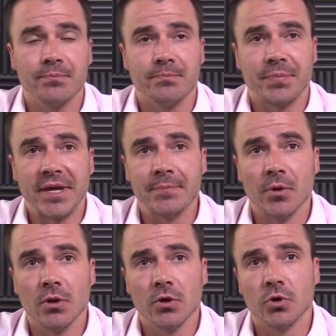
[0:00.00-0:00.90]

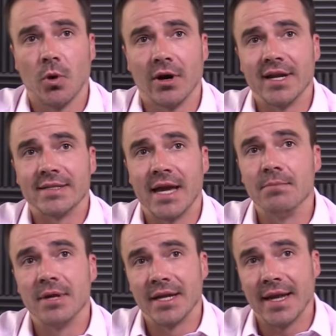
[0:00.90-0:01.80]
people who are in a 10
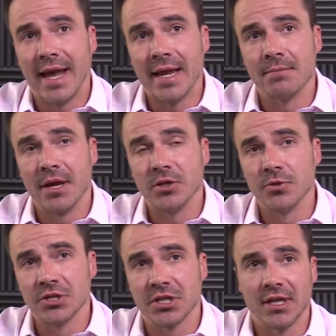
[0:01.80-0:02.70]
minute game and you
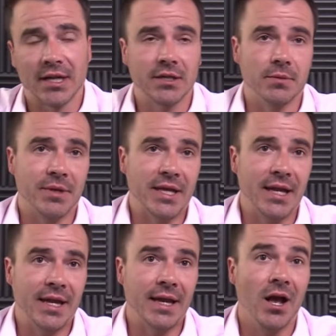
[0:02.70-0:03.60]
disconnect in the
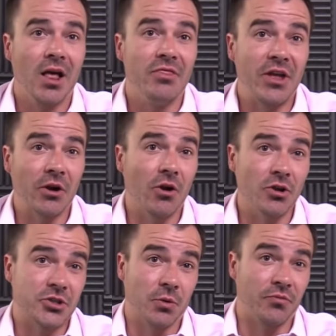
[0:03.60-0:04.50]
beginning, they're
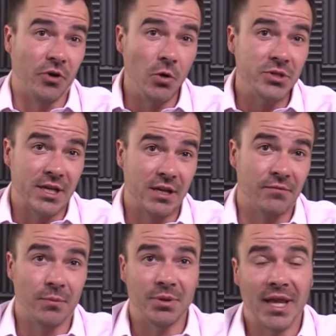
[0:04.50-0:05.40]
also frozen
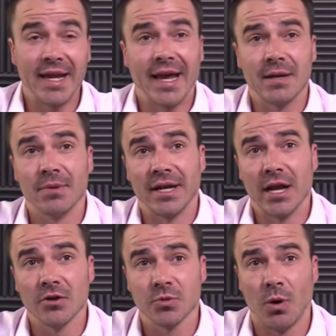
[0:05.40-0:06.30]
from playing anybody
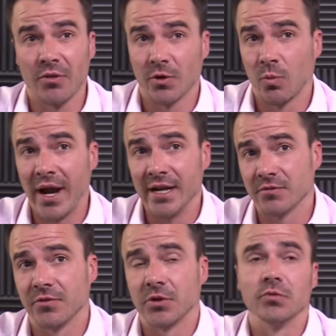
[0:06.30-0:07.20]
else while they're waiting
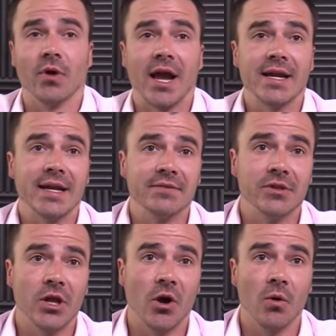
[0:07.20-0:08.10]
for you, right? And
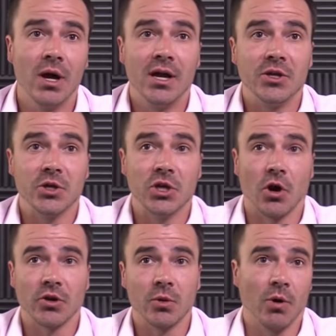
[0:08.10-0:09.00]
even though you could
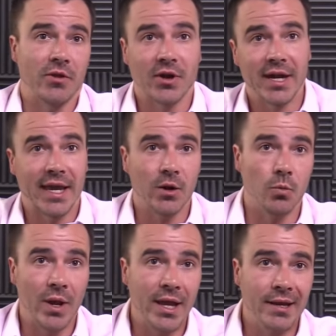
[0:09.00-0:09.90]
argue, well, they're going to get a
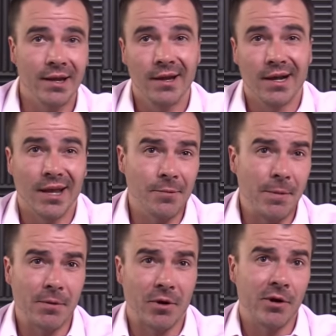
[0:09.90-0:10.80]
win, a lot of
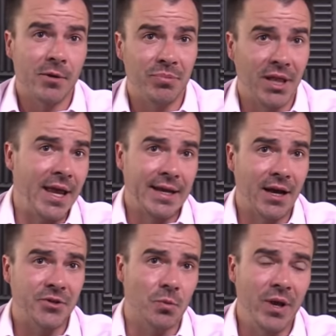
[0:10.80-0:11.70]
people are here to play,
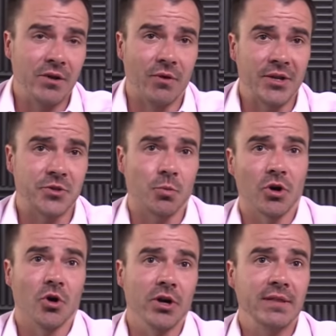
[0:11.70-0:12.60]
not to win, right? So we're
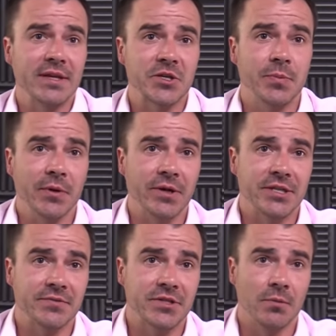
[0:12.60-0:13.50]
hurting the
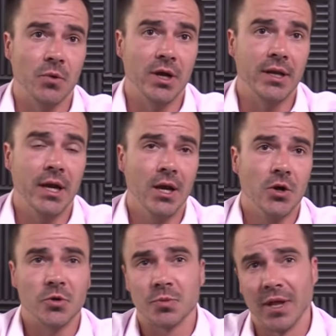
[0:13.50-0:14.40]
experience of someone
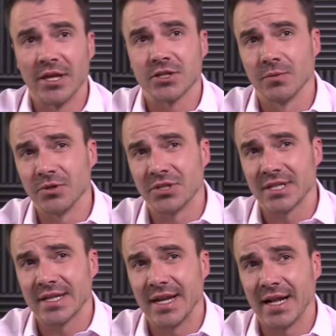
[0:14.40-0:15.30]
who's playing someone who's
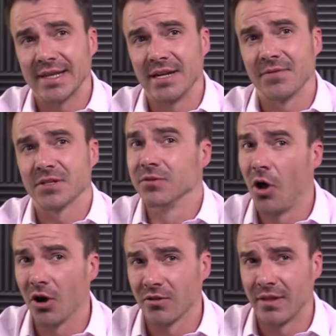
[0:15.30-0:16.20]
disconnected if it's
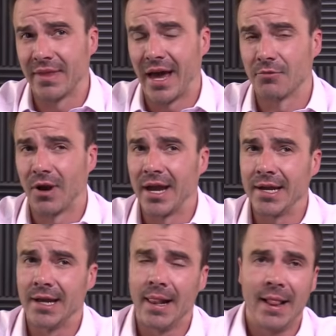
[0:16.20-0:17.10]
longer than that, right?